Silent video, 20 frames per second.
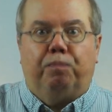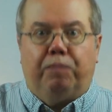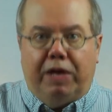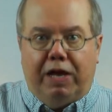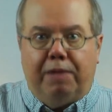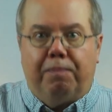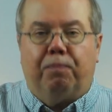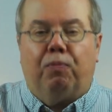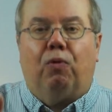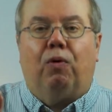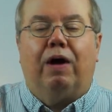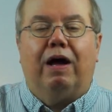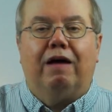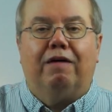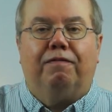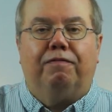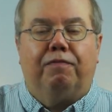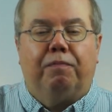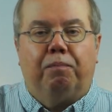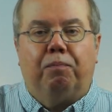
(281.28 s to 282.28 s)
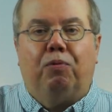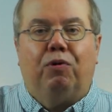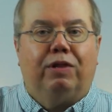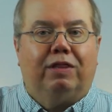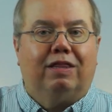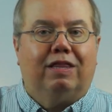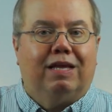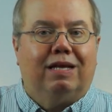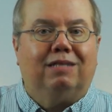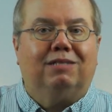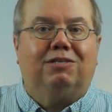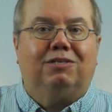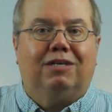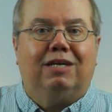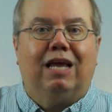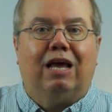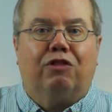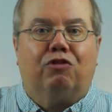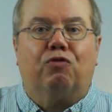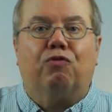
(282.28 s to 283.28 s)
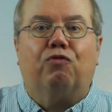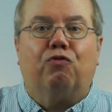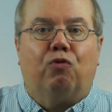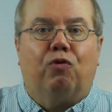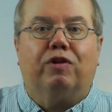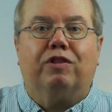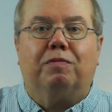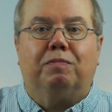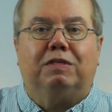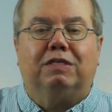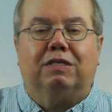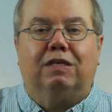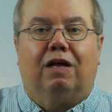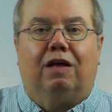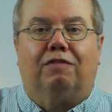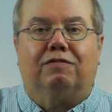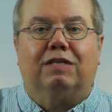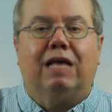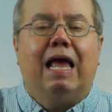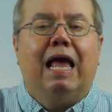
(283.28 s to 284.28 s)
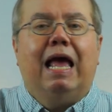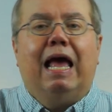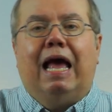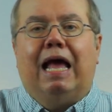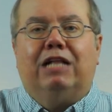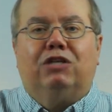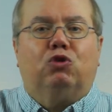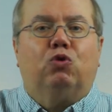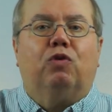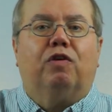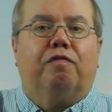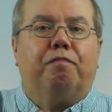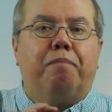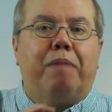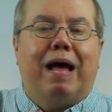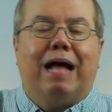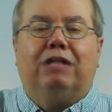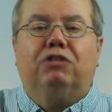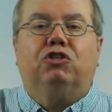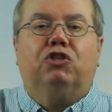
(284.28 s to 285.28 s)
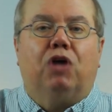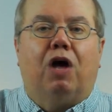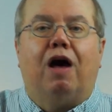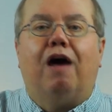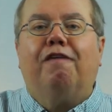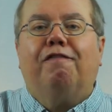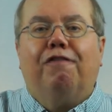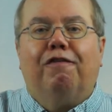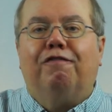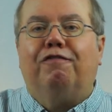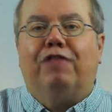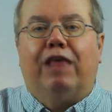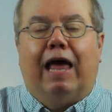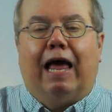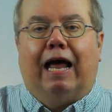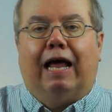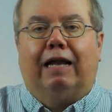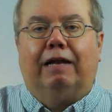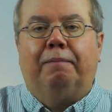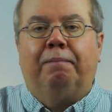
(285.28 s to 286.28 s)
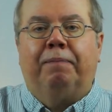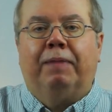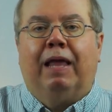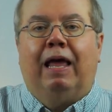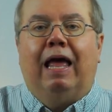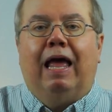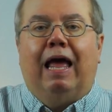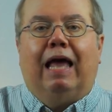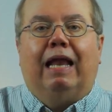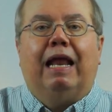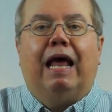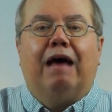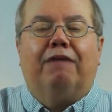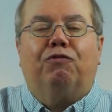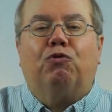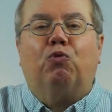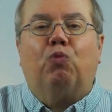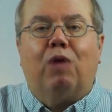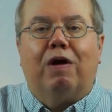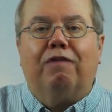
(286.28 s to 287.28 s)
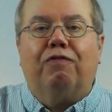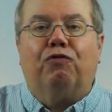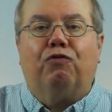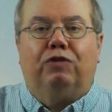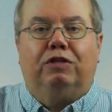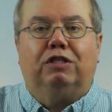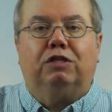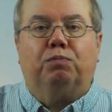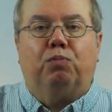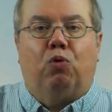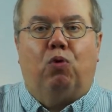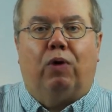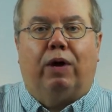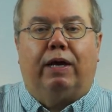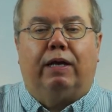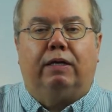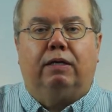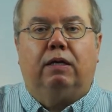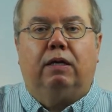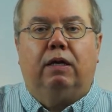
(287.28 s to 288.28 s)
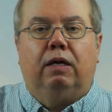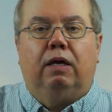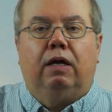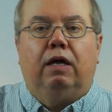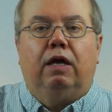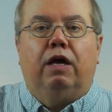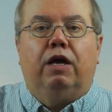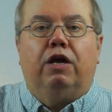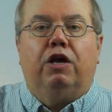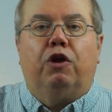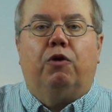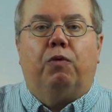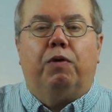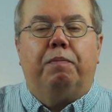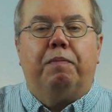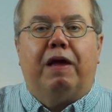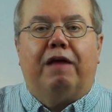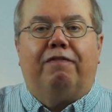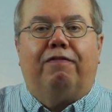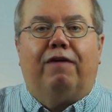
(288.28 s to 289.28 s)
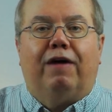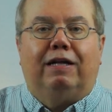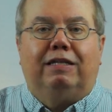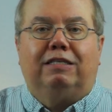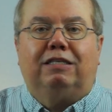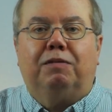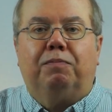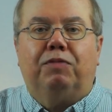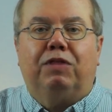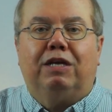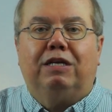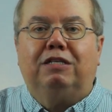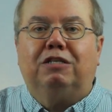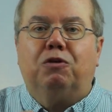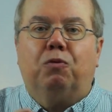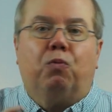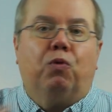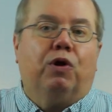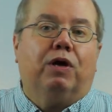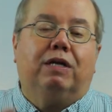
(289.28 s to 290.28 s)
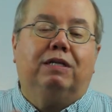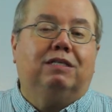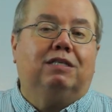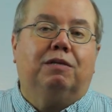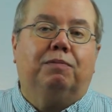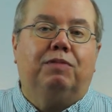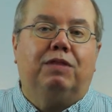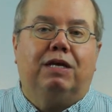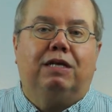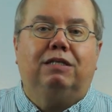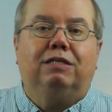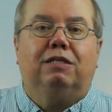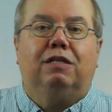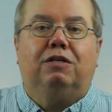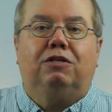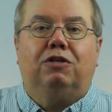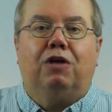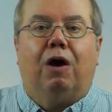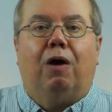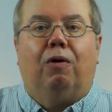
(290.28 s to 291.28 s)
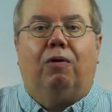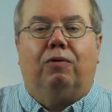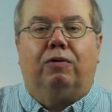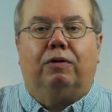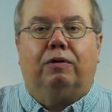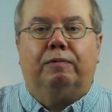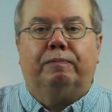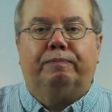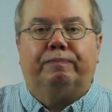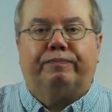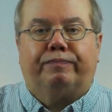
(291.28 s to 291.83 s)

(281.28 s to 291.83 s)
people have put things together for themselves and sort of bounce off of that and have a reference point. You know, we may find some things that work and some things that don't.